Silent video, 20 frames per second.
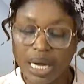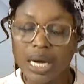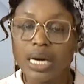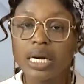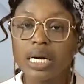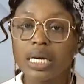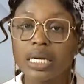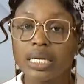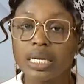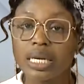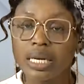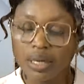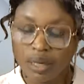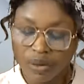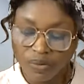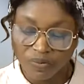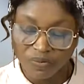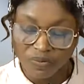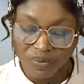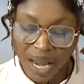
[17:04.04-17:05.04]
early in
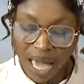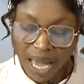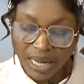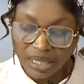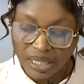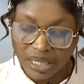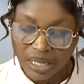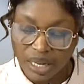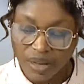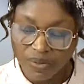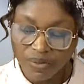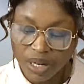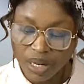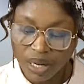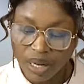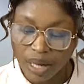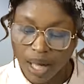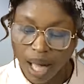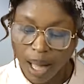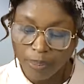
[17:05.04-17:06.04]
a flight, leaving
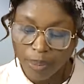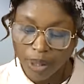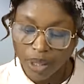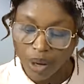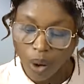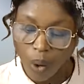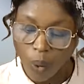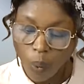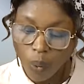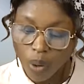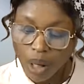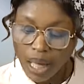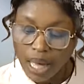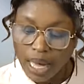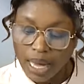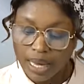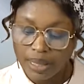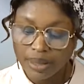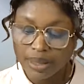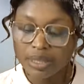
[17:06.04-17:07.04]
a gaping hole
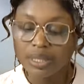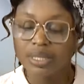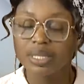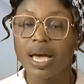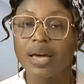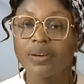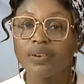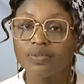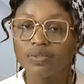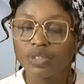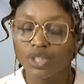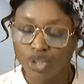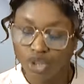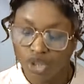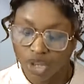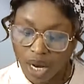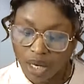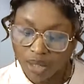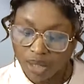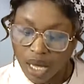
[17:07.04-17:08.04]
in the side of the
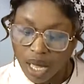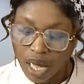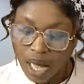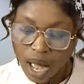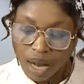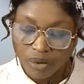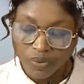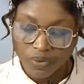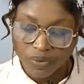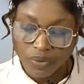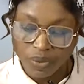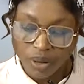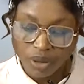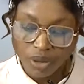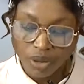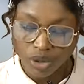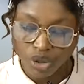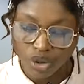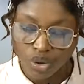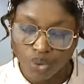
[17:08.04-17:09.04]
jet and
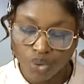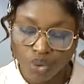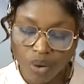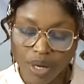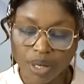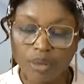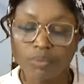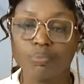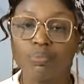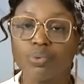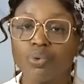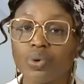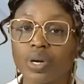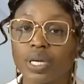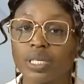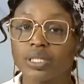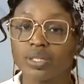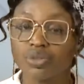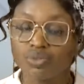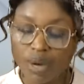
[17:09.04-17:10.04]
further destroying
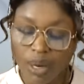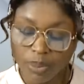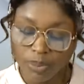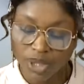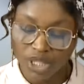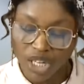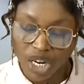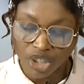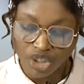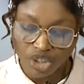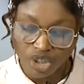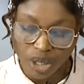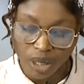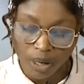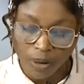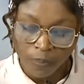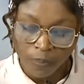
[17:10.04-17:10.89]
Boeing's reputation.